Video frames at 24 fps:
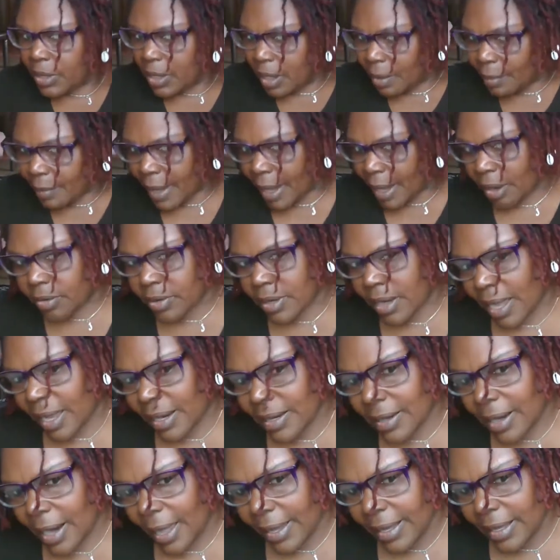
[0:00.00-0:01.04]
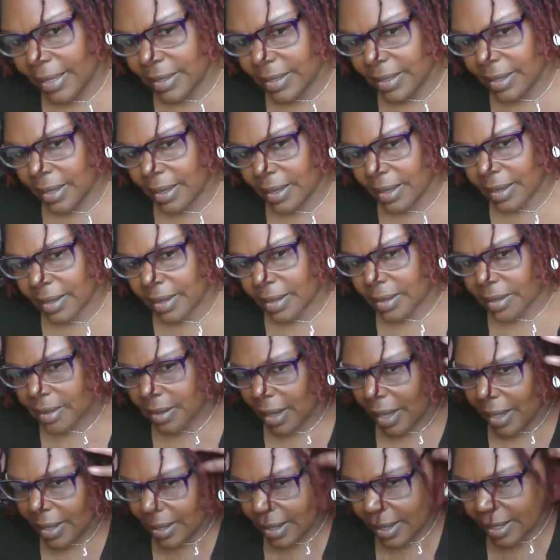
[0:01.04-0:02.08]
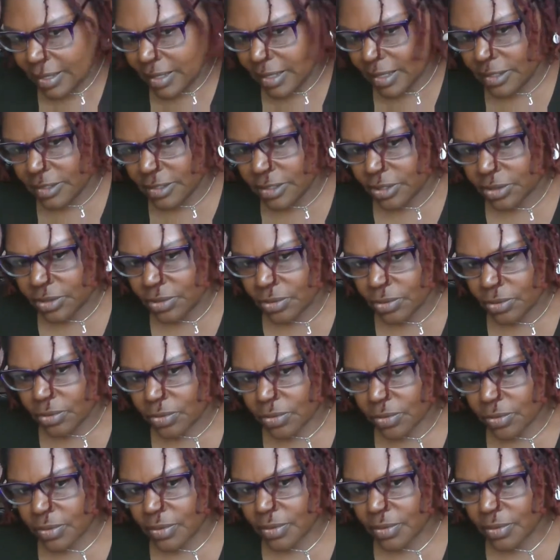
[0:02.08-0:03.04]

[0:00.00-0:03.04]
come out. I like it. I like it too.